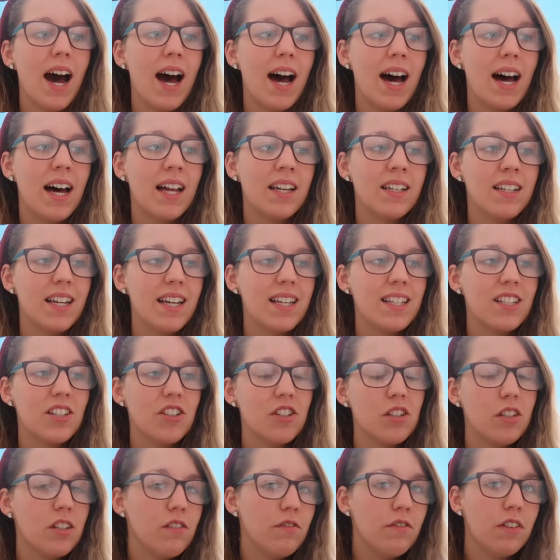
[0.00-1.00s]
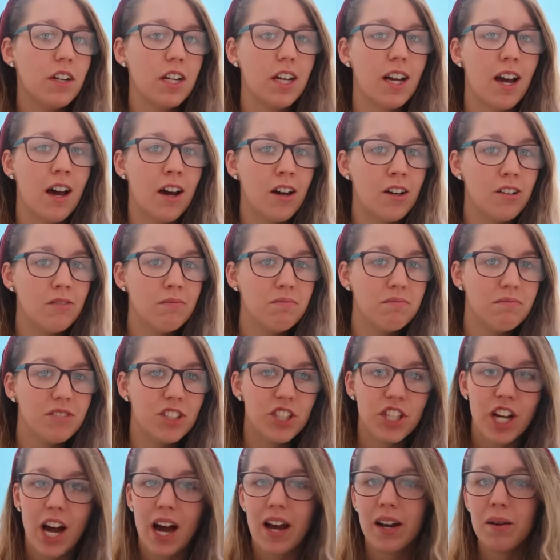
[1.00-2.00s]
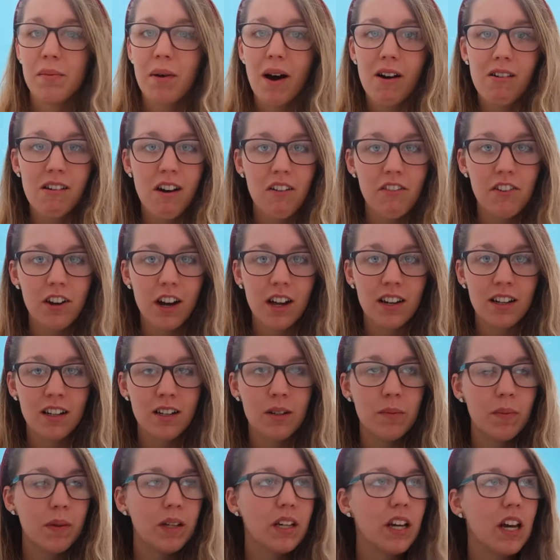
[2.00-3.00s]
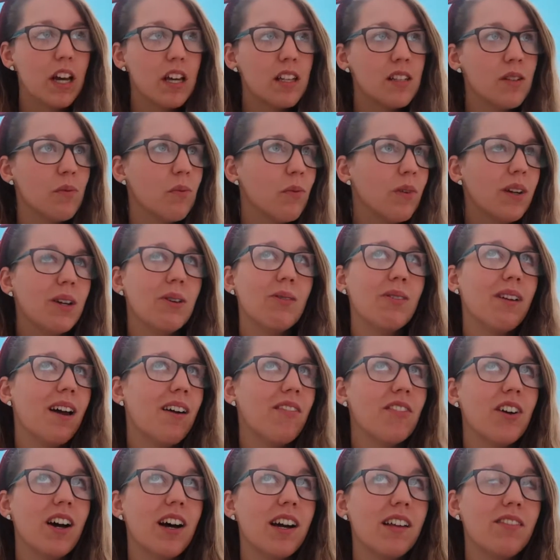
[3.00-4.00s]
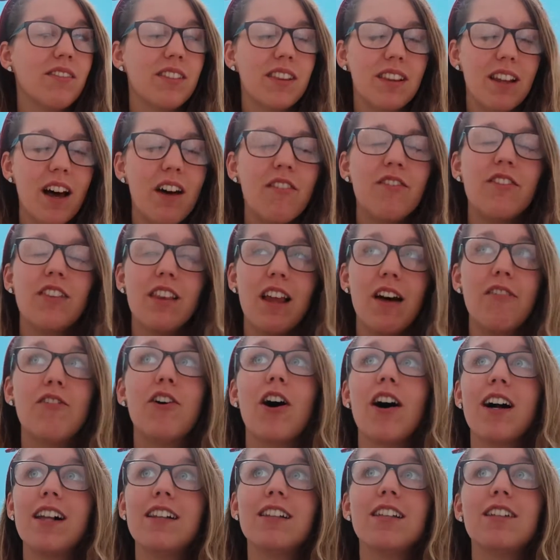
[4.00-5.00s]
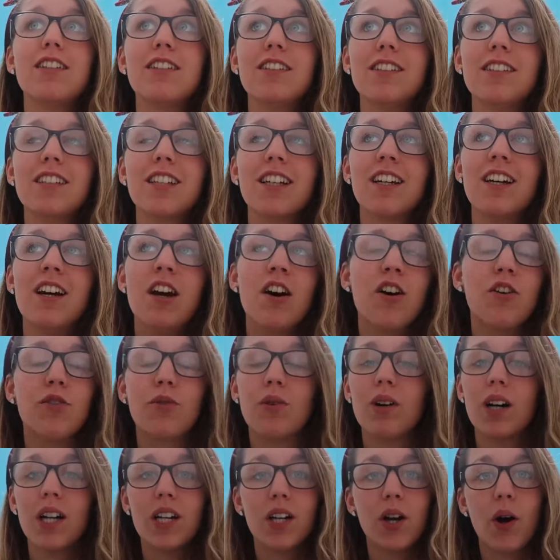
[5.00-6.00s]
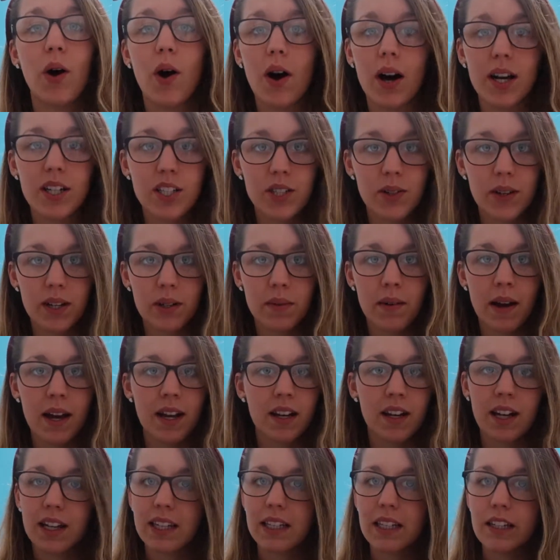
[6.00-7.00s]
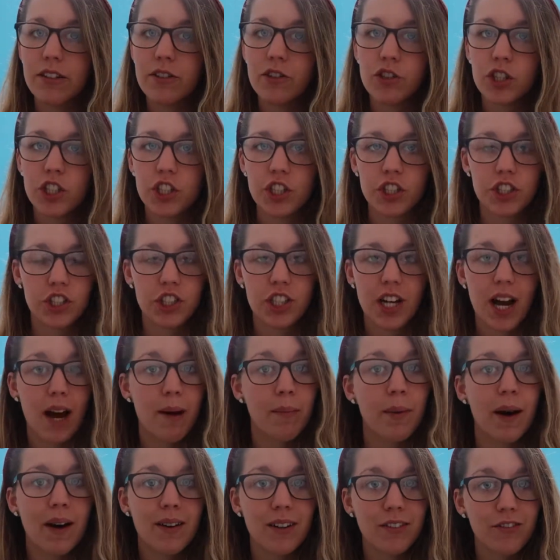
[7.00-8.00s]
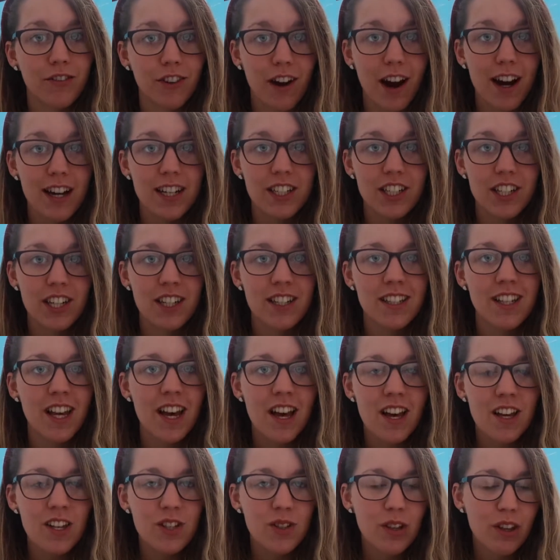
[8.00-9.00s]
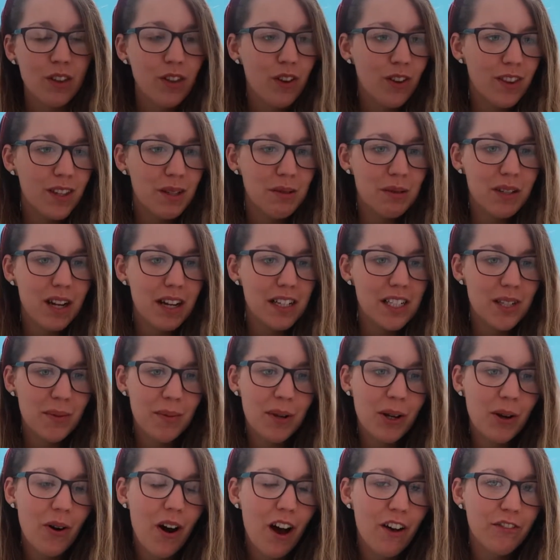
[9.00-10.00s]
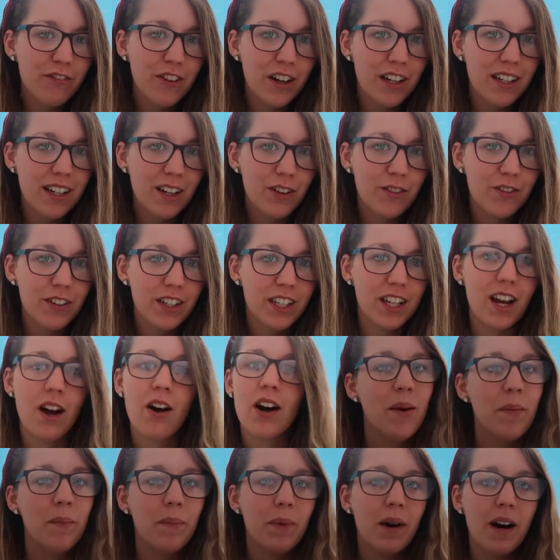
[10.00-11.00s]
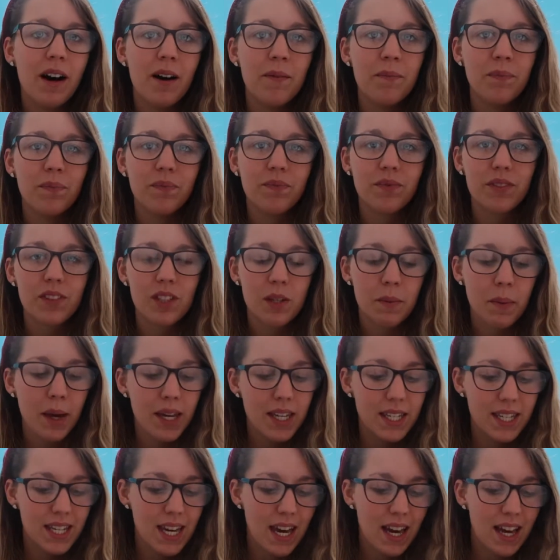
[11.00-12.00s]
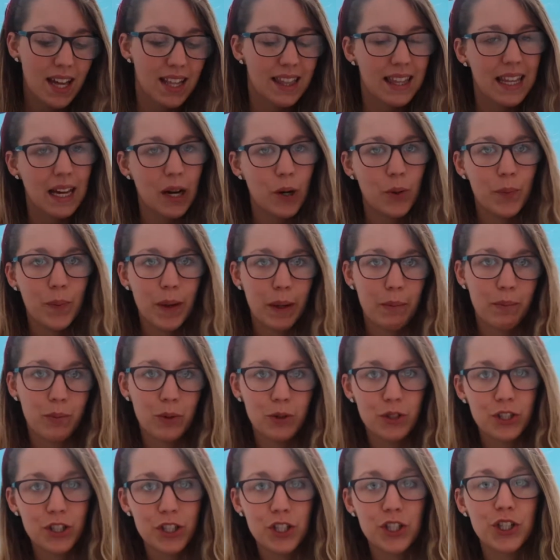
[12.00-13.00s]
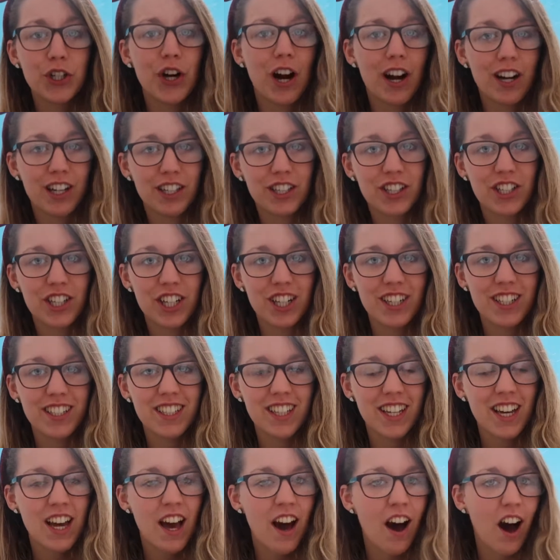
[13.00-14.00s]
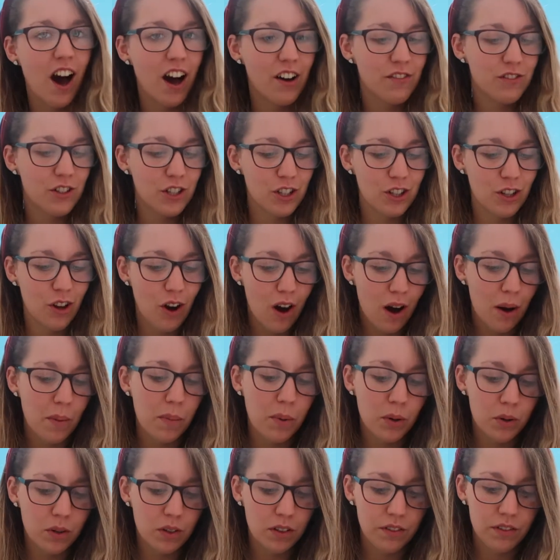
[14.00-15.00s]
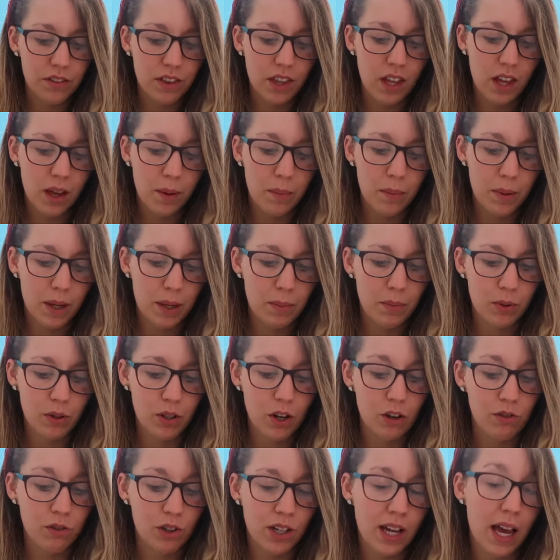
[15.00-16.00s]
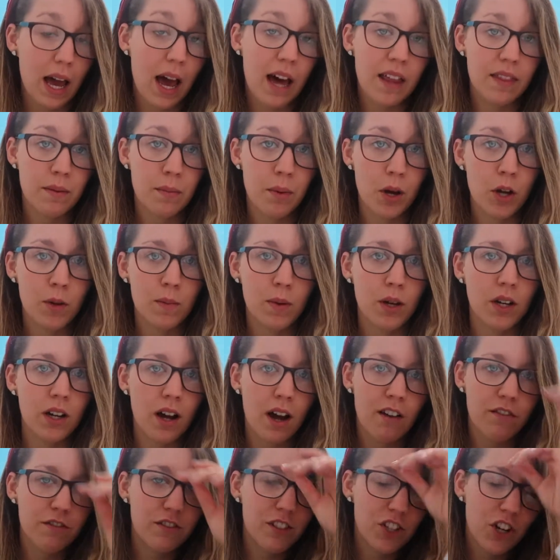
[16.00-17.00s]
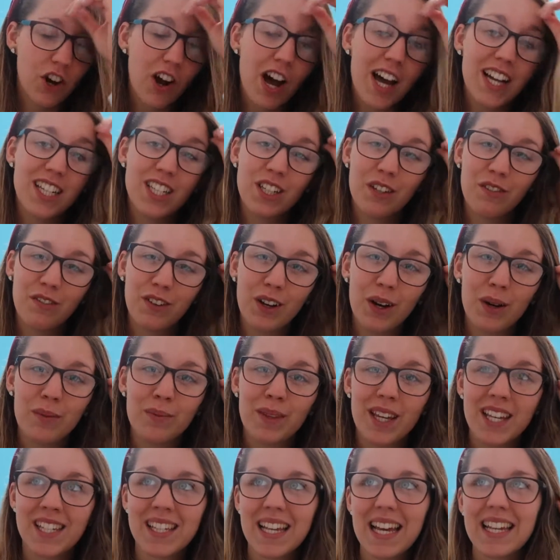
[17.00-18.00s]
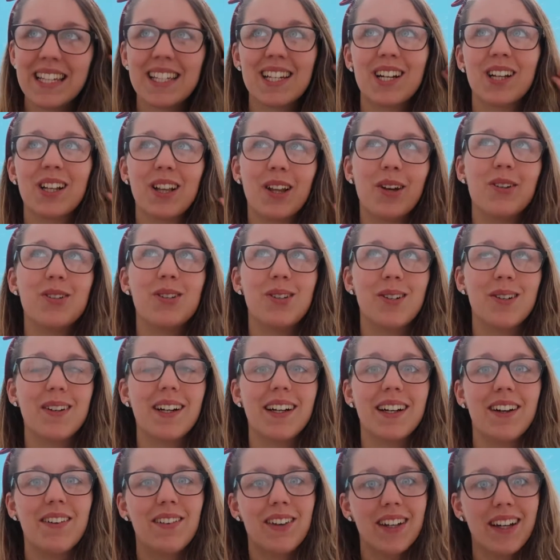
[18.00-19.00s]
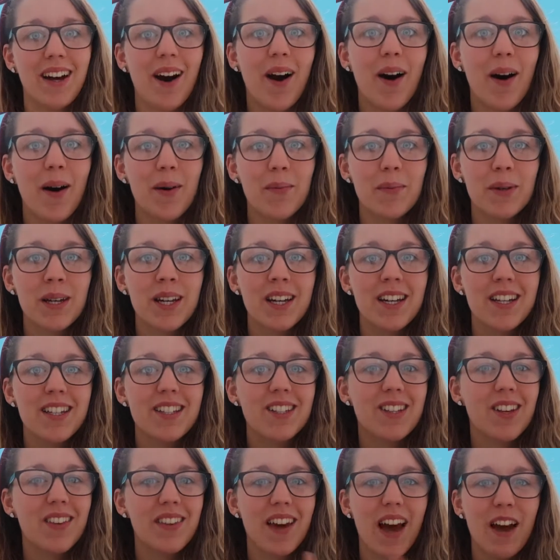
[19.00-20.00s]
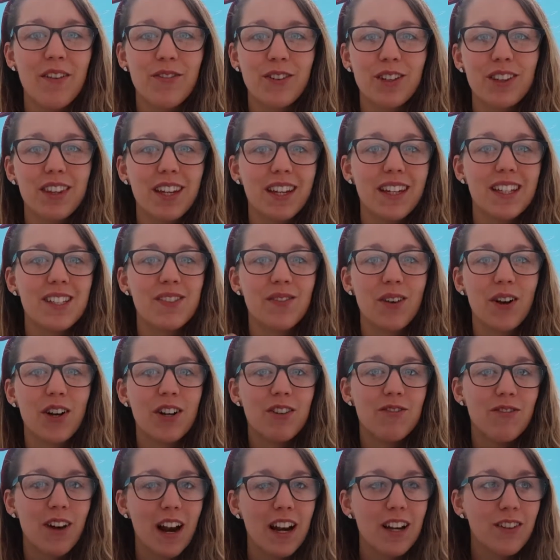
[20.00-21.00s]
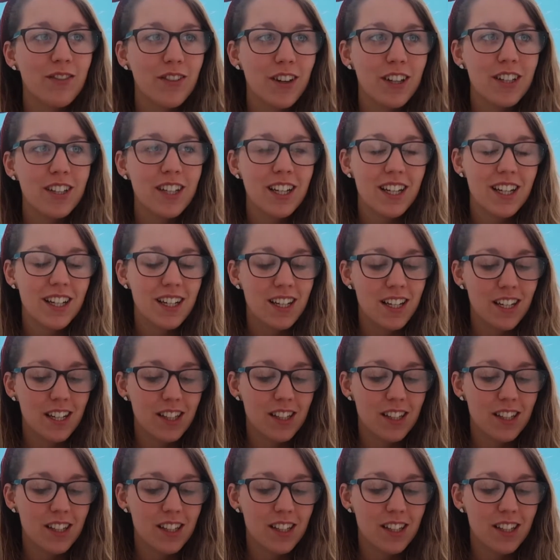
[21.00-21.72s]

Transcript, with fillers: And it's just a video chatting about Love Island because we all love, I love Love Island. Well, I know I do anyway, and I could literally just chat about it for ages. So I thought this would actually be quite a fun little video. But to make it a little bit more structured, I've just got up all of the people that are on it at the moment. I've tried to film this as close to it going up so that everything is very relevant.